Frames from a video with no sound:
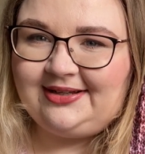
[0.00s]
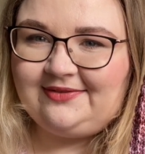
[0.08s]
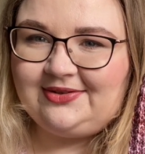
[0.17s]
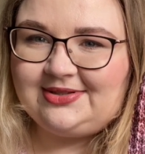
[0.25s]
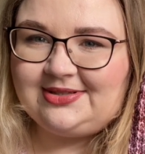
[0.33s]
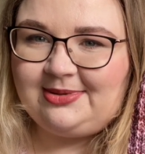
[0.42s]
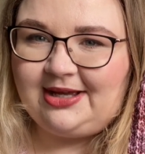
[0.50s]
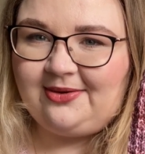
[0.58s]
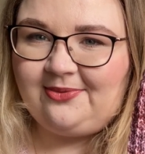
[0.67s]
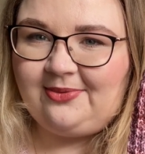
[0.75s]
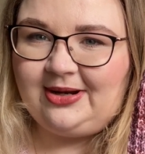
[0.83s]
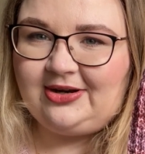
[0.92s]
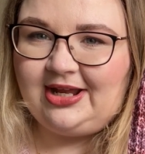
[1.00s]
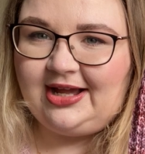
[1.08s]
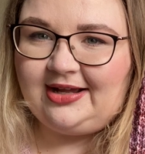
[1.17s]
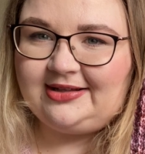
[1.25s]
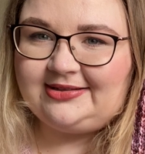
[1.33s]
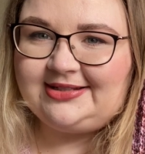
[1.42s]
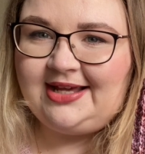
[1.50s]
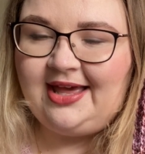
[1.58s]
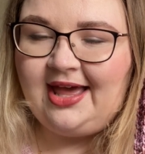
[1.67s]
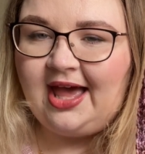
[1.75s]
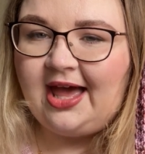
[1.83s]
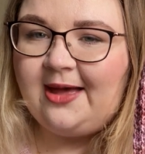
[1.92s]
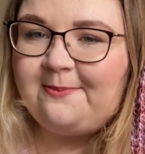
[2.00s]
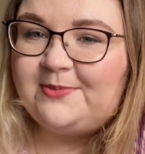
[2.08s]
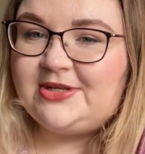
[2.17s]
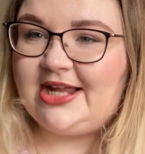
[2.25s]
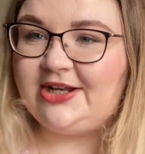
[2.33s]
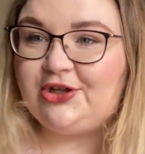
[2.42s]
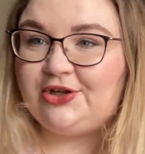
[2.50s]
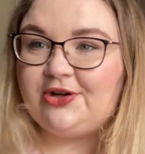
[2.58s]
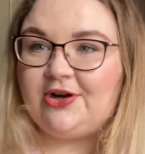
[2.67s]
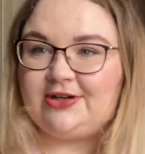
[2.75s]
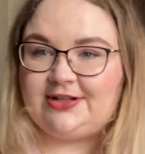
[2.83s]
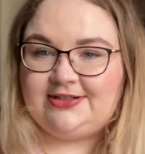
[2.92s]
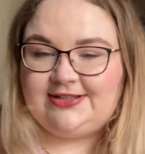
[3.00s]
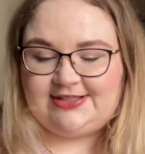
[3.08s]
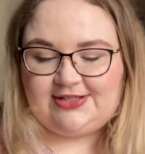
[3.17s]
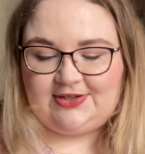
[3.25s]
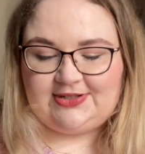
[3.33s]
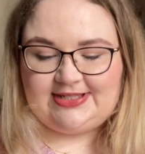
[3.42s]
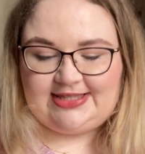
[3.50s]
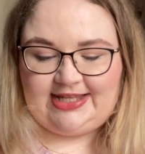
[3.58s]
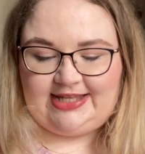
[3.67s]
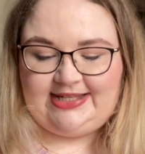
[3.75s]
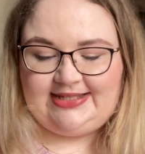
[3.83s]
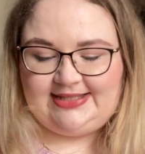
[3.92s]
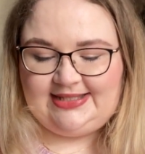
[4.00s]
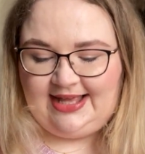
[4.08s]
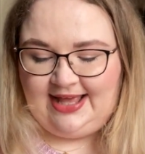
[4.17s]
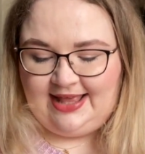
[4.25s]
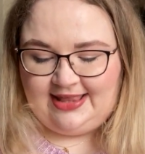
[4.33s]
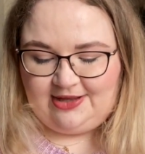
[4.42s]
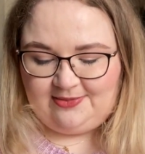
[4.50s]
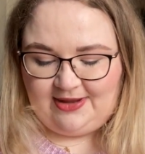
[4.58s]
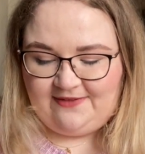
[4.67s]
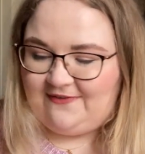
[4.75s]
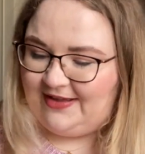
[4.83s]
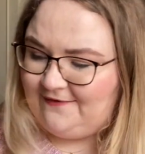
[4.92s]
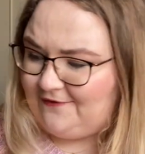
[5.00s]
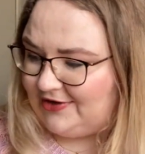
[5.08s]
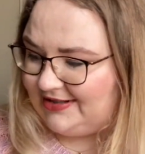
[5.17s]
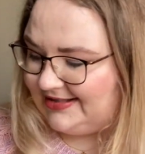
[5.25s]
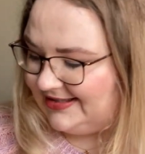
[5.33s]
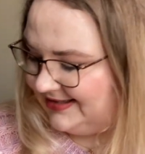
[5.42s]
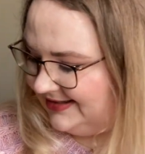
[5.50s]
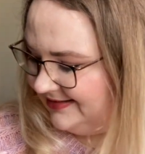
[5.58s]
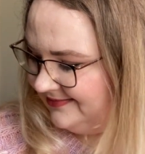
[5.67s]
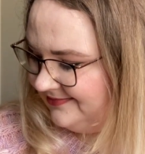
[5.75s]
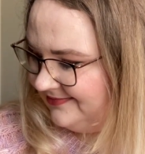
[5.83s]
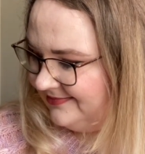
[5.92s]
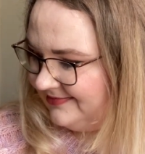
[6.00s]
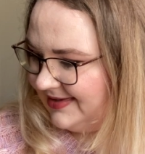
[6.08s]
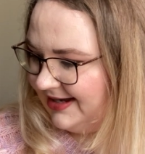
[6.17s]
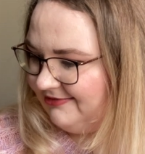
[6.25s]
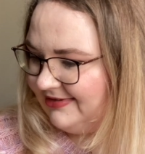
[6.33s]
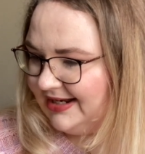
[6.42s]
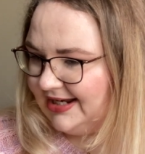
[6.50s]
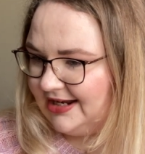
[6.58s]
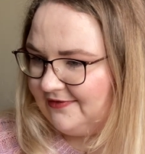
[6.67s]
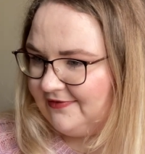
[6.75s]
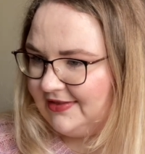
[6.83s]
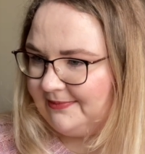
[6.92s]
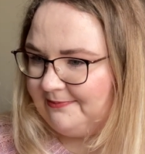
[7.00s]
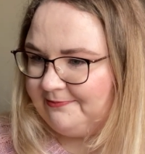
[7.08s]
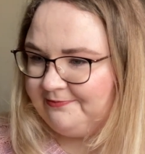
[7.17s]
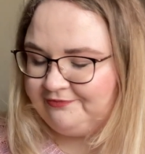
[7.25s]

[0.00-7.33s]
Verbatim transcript: That's a bit weirdly angled. Um, Botanical Yarn stocks these. They're my favourites. I really love them.